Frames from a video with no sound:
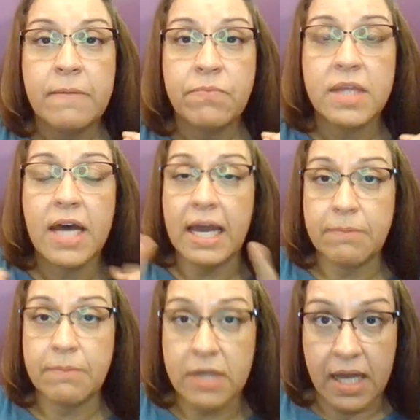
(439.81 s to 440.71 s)
The
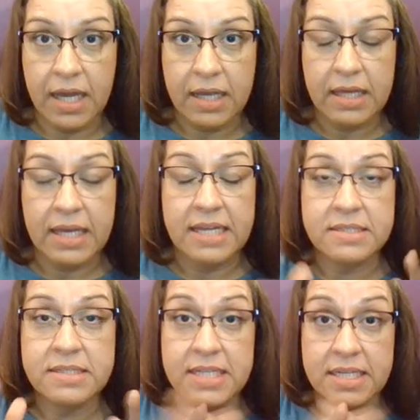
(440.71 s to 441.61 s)
HYPERDOC
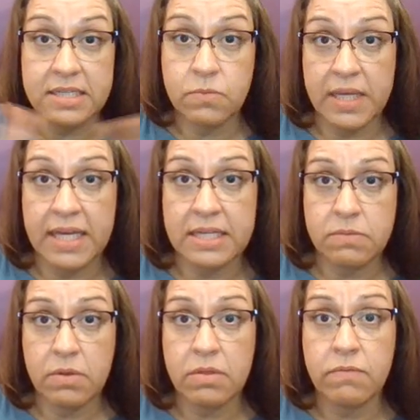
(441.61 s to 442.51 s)
is 6 weeks
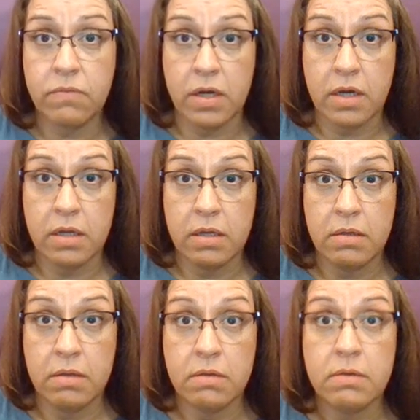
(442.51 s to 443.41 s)
worth of work.
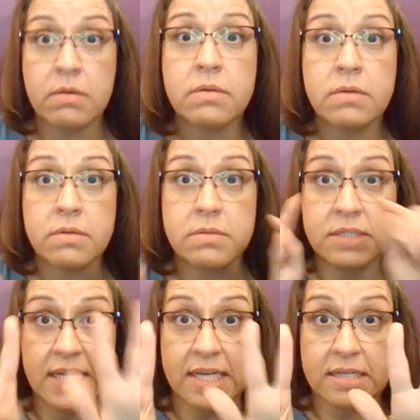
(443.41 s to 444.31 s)

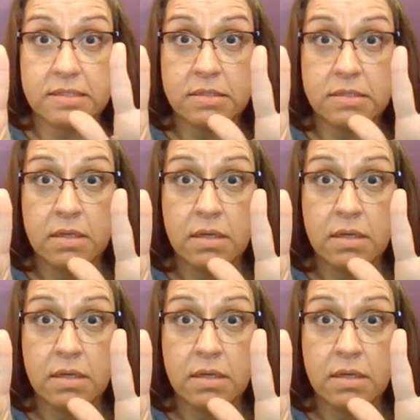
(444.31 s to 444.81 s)
6